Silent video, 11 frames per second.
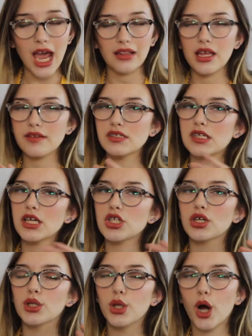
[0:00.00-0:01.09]
And they have such
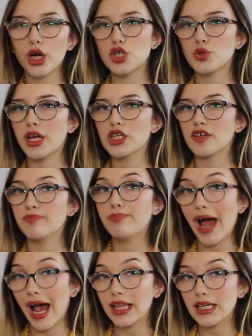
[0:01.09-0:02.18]
a large range of
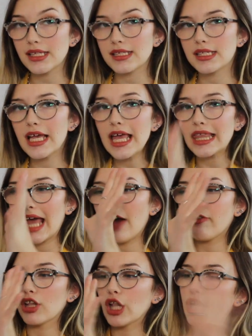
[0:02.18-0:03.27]
palettes that
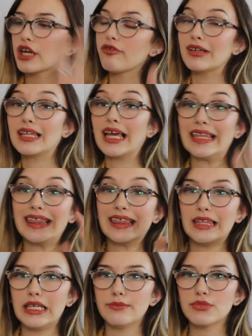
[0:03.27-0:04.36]
have a lot of different like
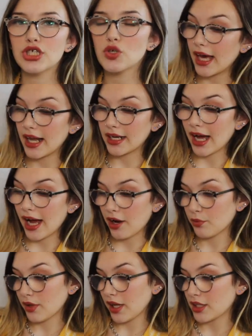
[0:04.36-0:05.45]
themes. And I
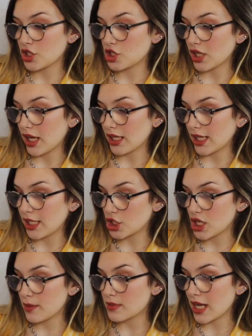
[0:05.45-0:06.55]
really like the shade
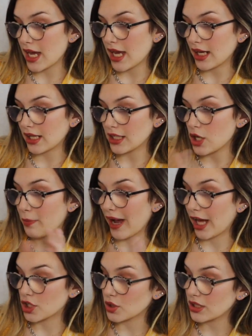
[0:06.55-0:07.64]
Egypt and
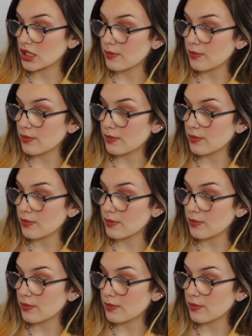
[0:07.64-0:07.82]
Cleopatra in